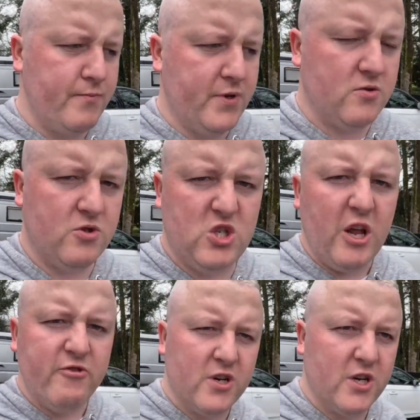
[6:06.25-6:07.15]
but
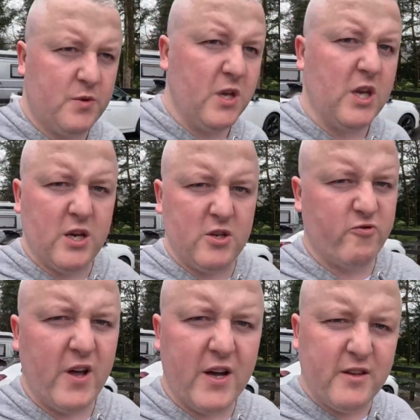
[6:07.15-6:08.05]
generally speaking
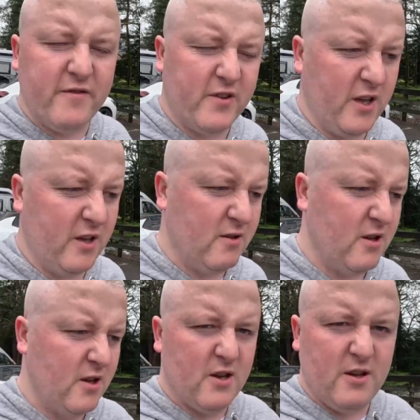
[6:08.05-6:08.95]
it's relatively
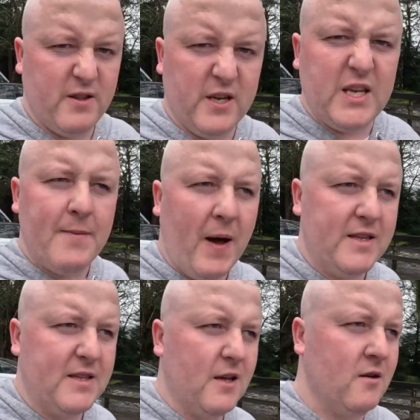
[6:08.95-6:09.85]
the same
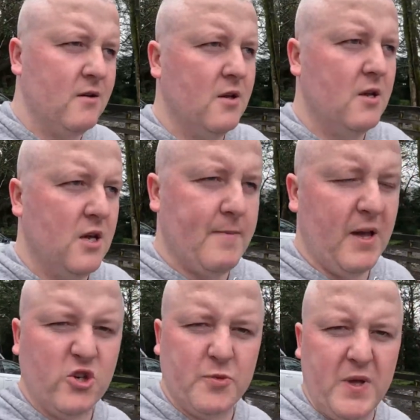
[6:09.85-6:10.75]
idea. It
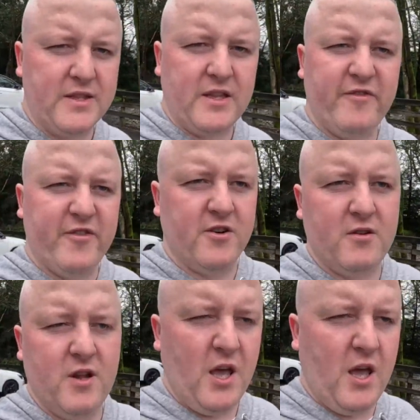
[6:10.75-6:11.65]
might just be a different